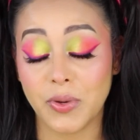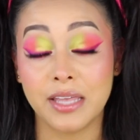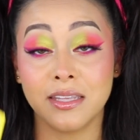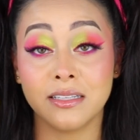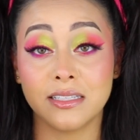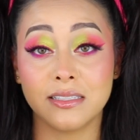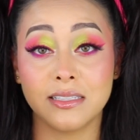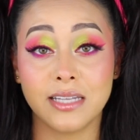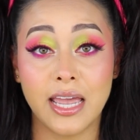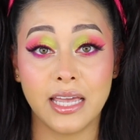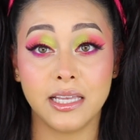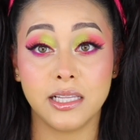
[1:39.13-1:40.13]
I think this is
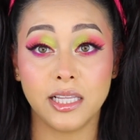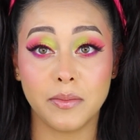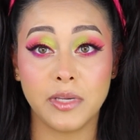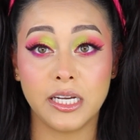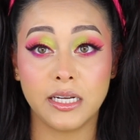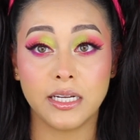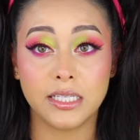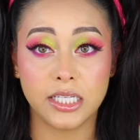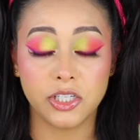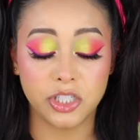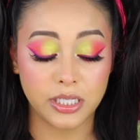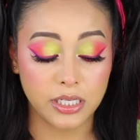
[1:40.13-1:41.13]
a limited
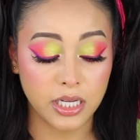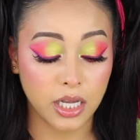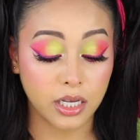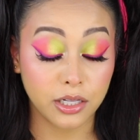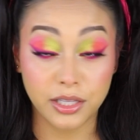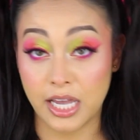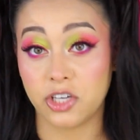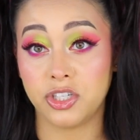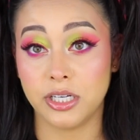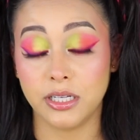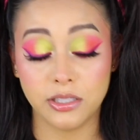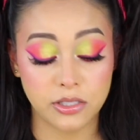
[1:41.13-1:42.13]
edition
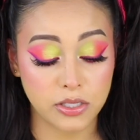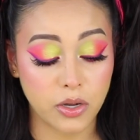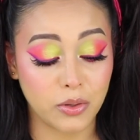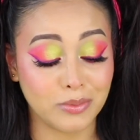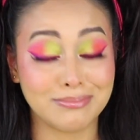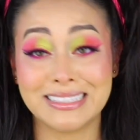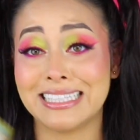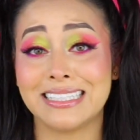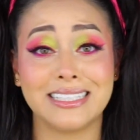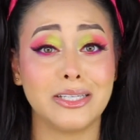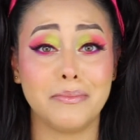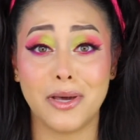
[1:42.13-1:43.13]
collection, so
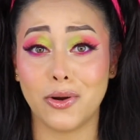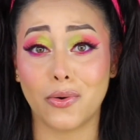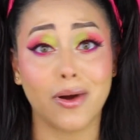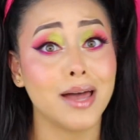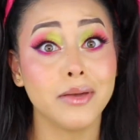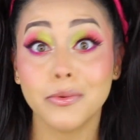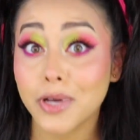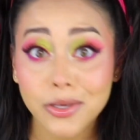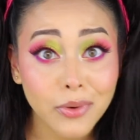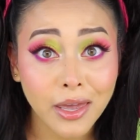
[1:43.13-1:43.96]
you better grab it while you